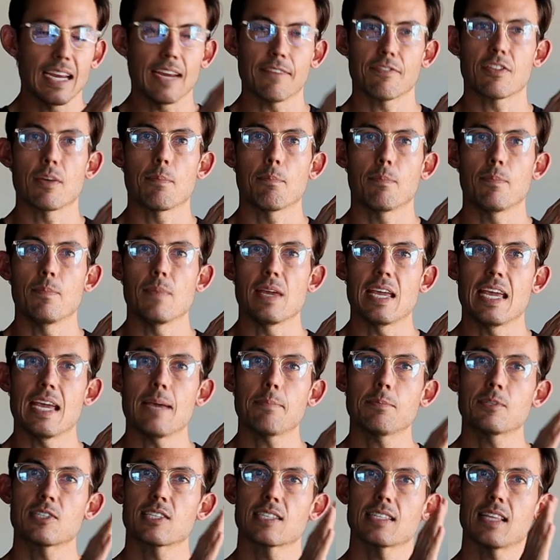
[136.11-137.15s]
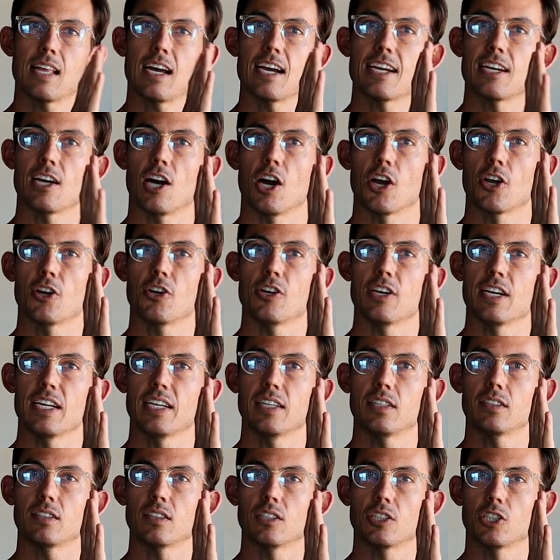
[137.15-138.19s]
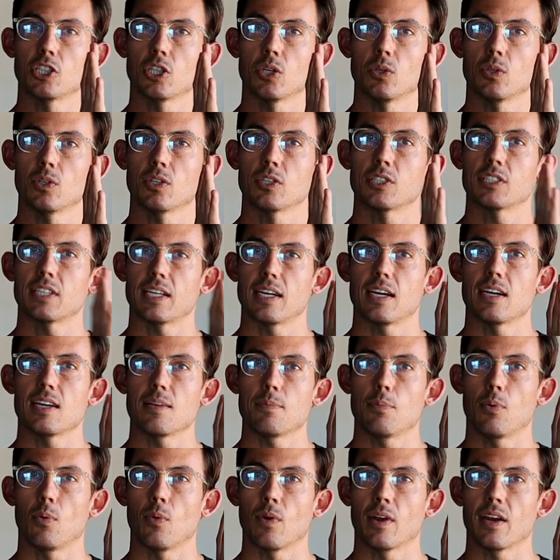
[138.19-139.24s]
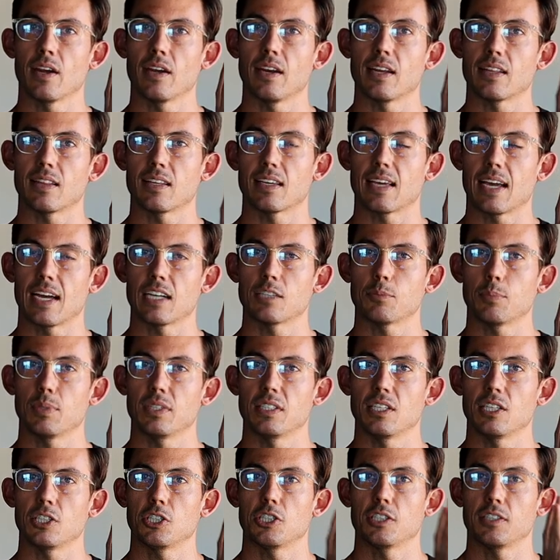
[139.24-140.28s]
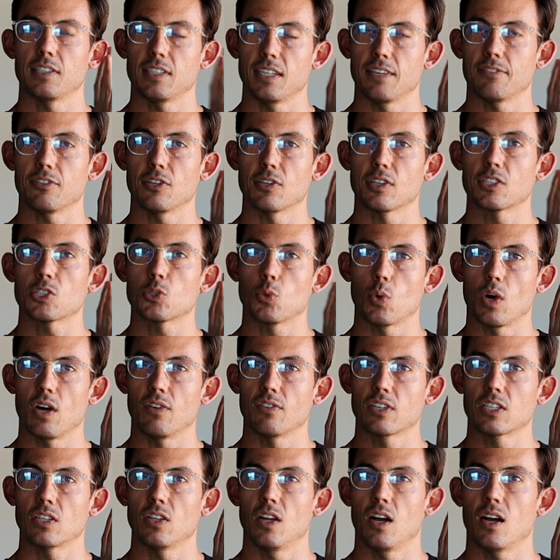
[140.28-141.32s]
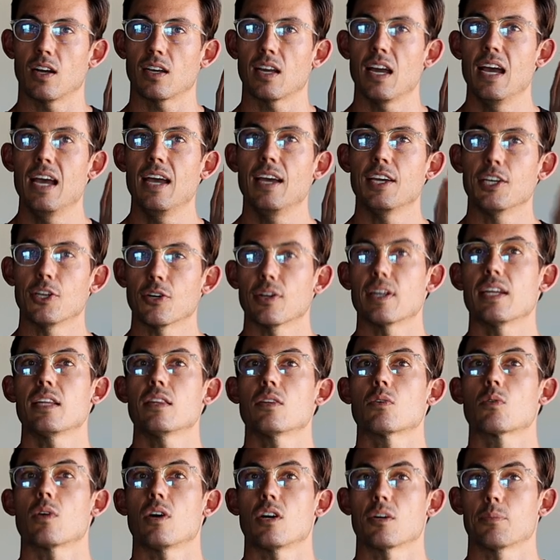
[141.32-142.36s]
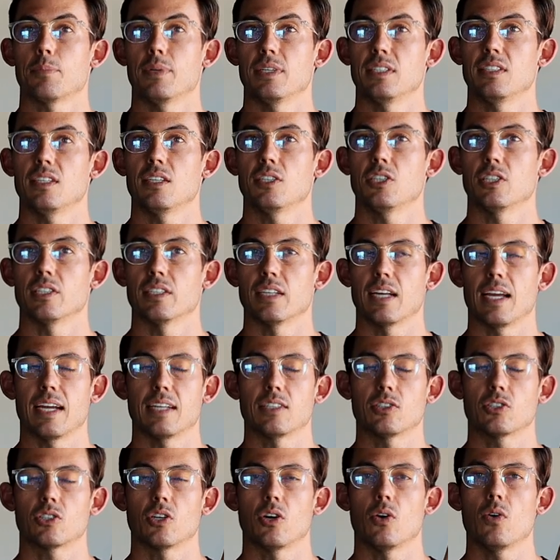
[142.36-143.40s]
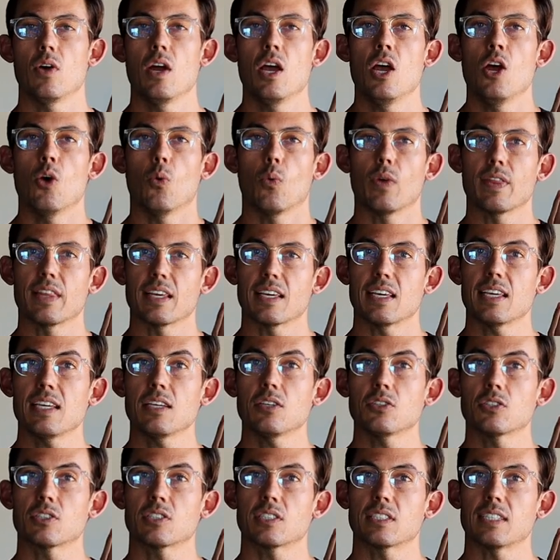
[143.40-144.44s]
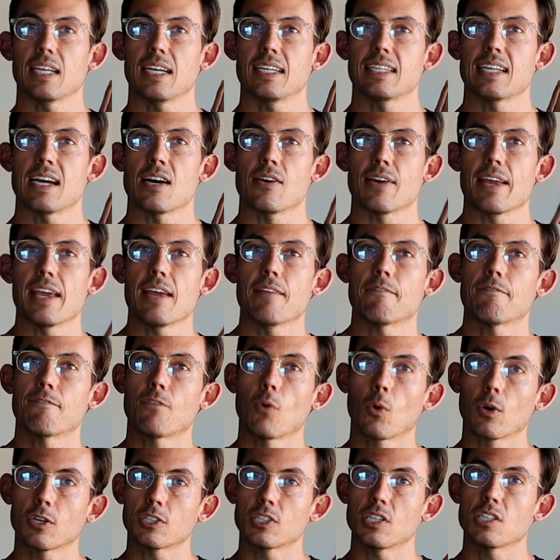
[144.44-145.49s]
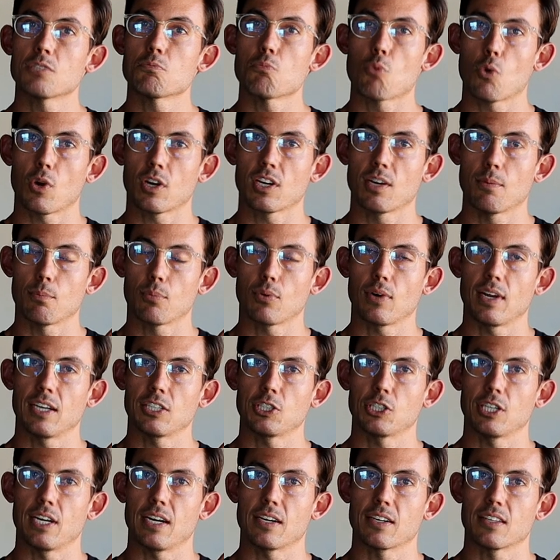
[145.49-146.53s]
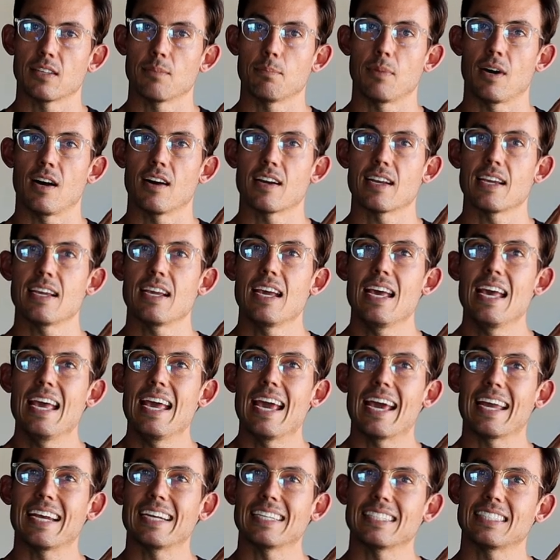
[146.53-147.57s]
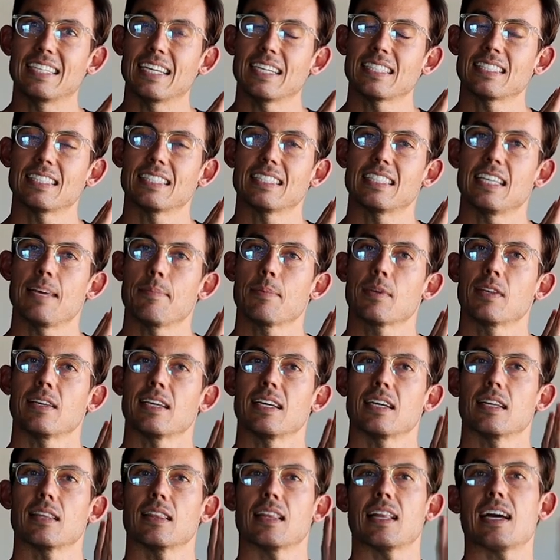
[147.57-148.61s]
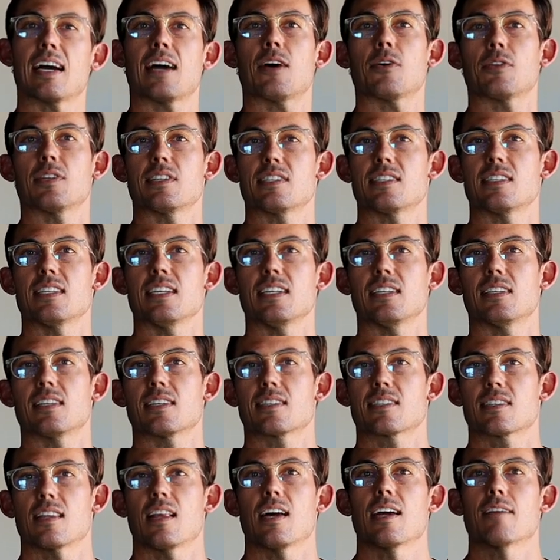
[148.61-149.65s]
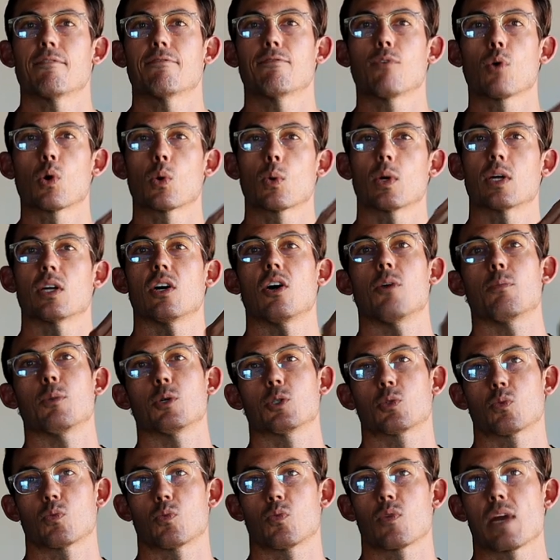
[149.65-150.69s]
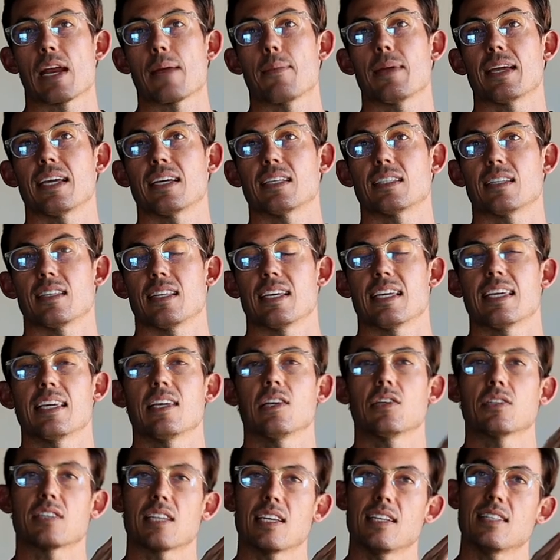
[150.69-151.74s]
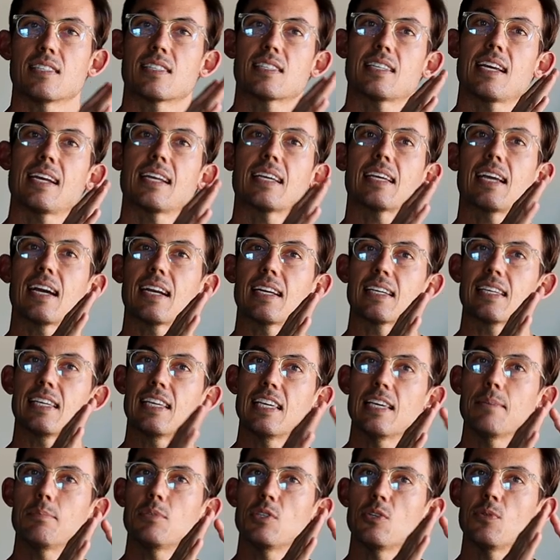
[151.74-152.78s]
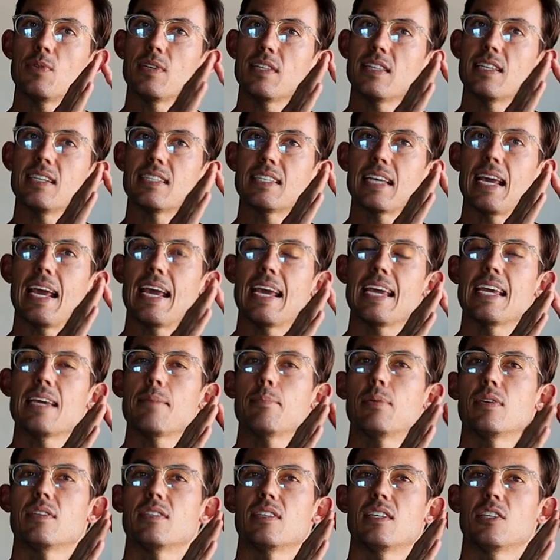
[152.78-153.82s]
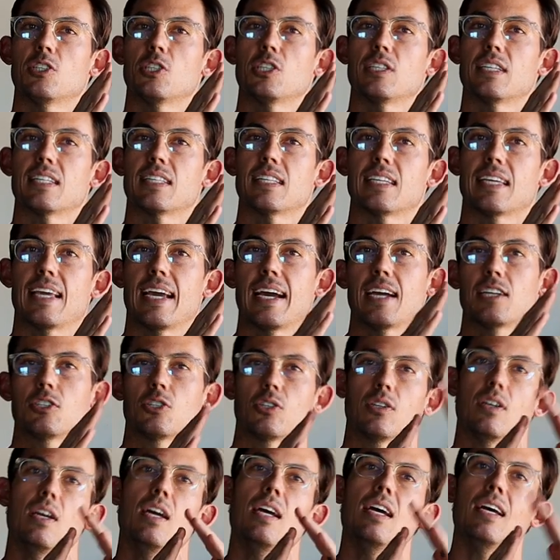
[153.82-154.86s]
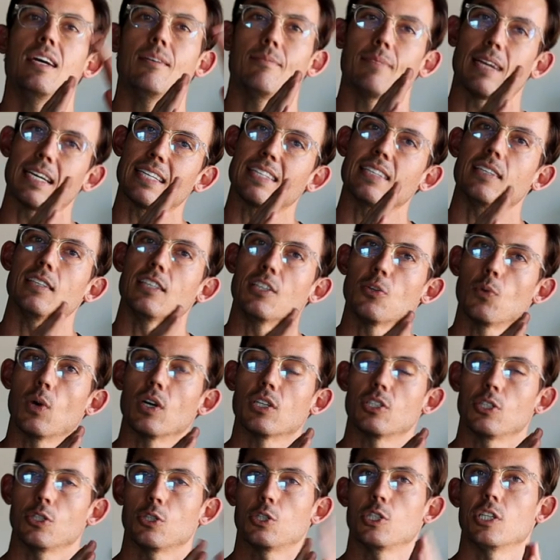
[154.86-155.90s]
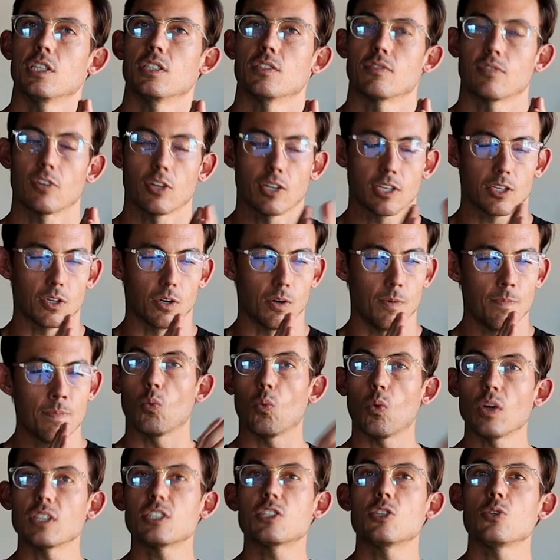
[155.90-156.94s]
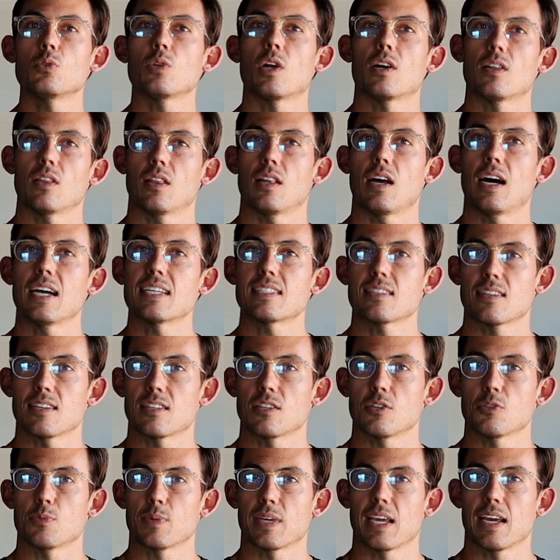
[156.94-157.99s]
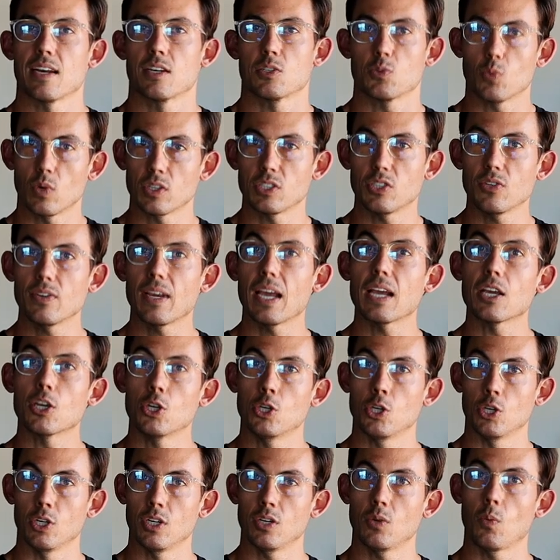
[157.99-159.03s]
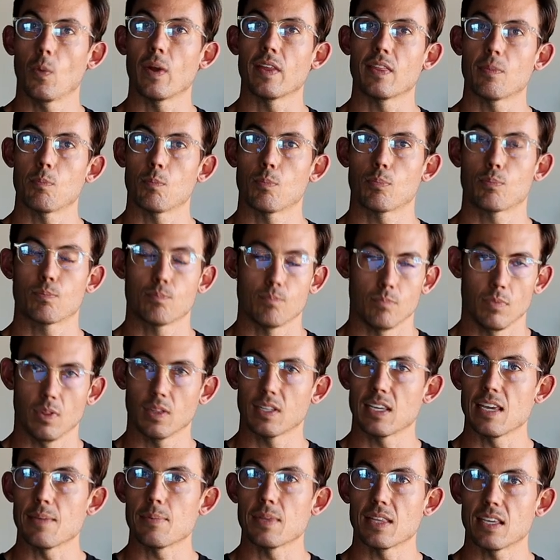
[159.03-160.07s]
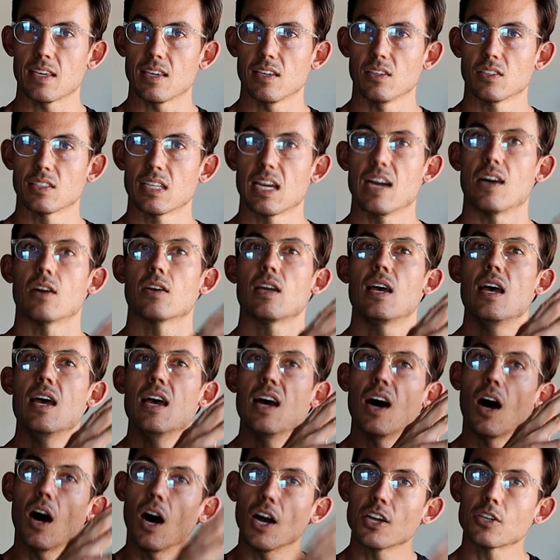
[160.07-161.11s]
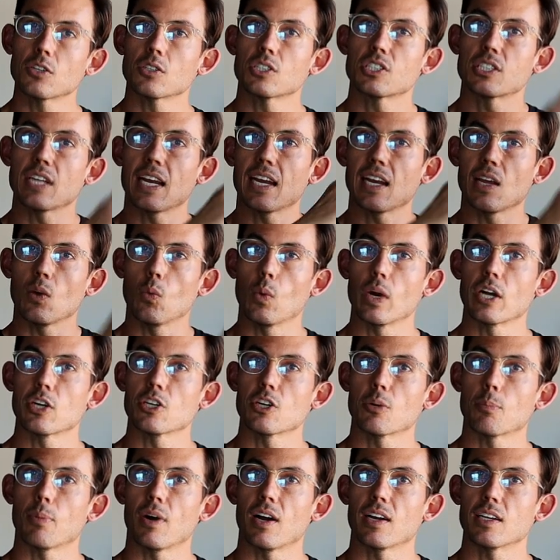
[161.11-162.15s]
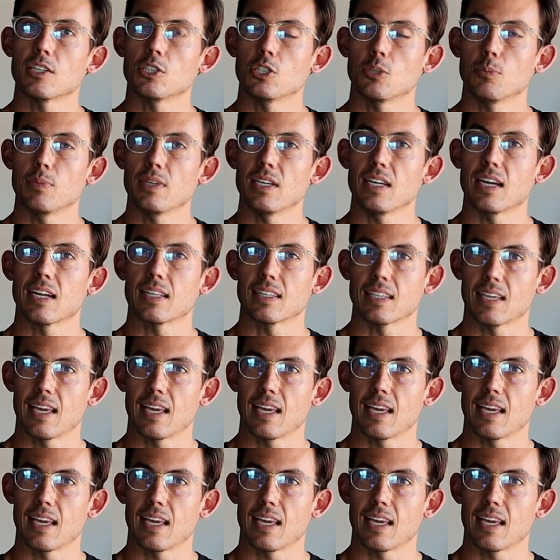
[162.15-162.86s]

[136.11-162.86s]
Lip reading: If the hips slide underneath the shoulders at any point at the catch position, if you're at 12 o'clock, you're in the wrong position. And so when the heels stay down, it forces more compression out of the body, and it doesn't typically allow the seat to slide forward, almost ramming into the heels. Instead, it kind of keeps you in this A position at the catch, or ideally you want your shins vertical. Once you isolate those mechanics, once you get good with keeping the heel down, understanding where your body should be at the